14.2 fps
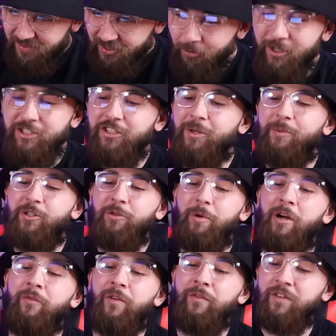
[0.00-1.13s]
Question number
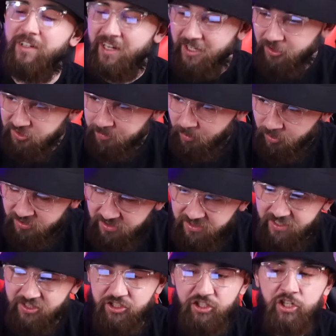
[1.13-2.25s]
12. If an English person
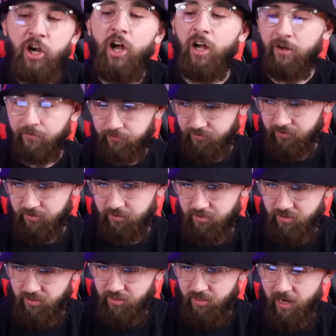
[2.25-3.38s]
is chuffed,
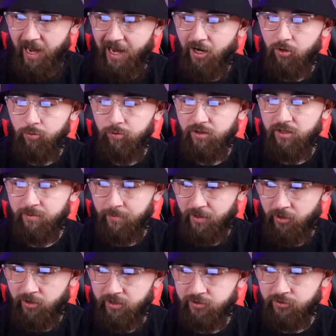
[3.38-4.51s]
how would an
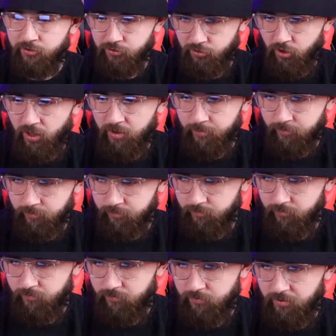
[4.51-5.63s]
American describe them?
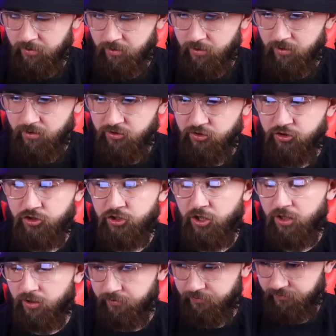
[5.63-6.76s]

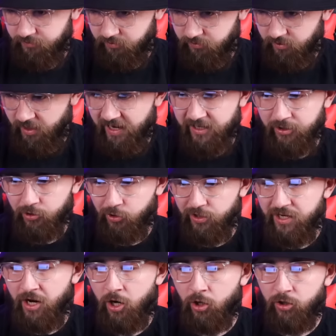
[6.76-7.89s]
Chuffed. Angry,
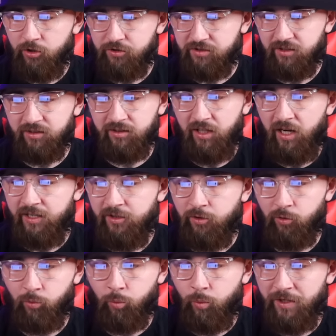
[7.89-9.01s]
hurt, delighted,
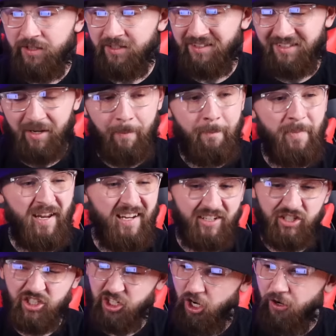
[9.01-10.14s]
or winded. To me,
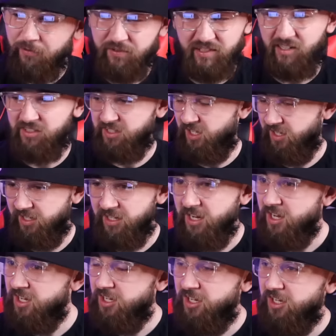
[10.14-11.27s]
chuffed sounds like
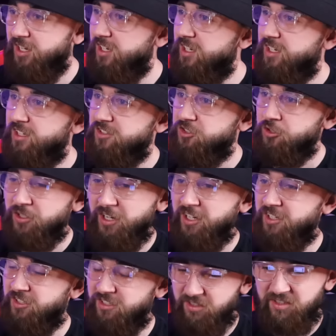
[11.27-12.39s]
you
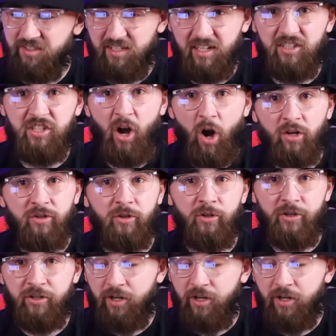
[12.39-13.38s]
need to see a doctor, you